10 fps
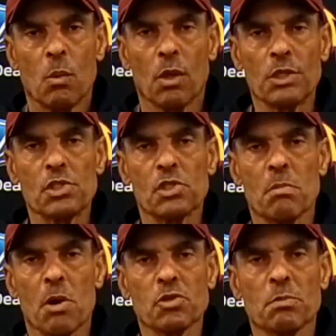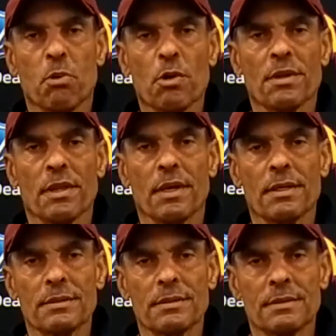Well, this is the most important thing,
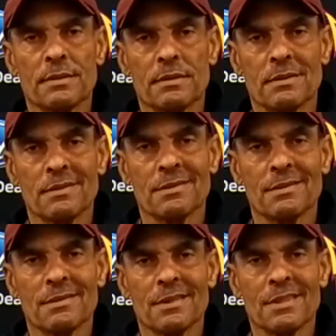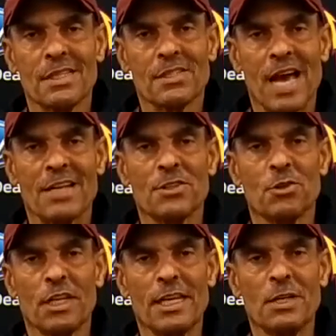is how do
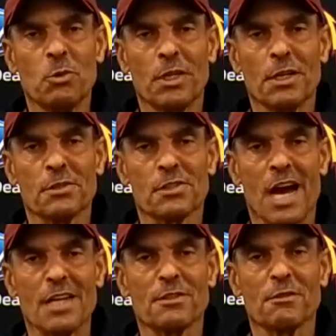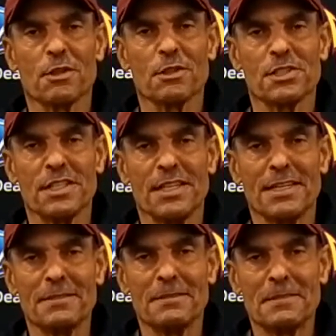you lead when there's controversy
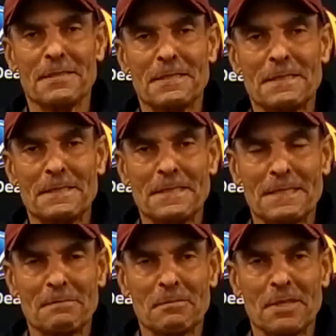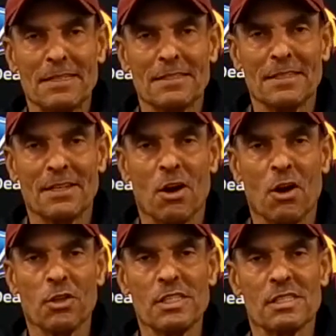and
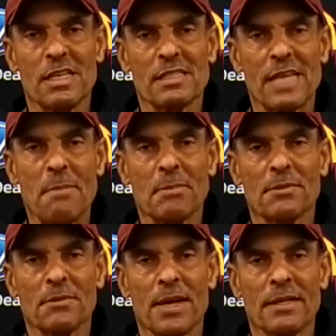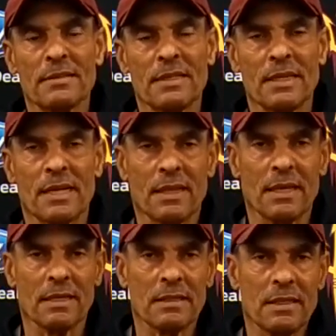all these things happen, right? And I
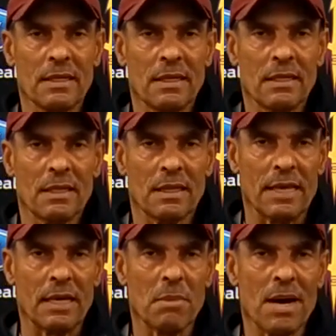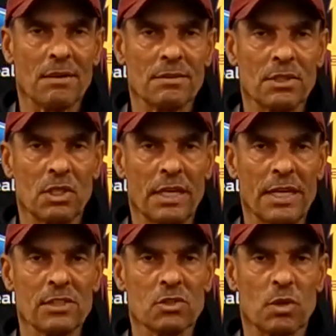think thing about good
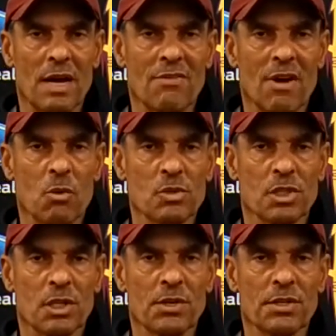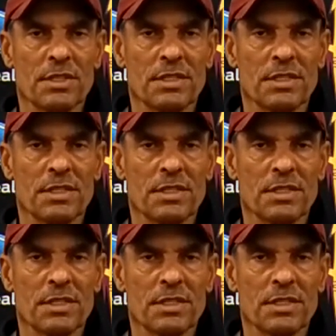leaders, what I've always learned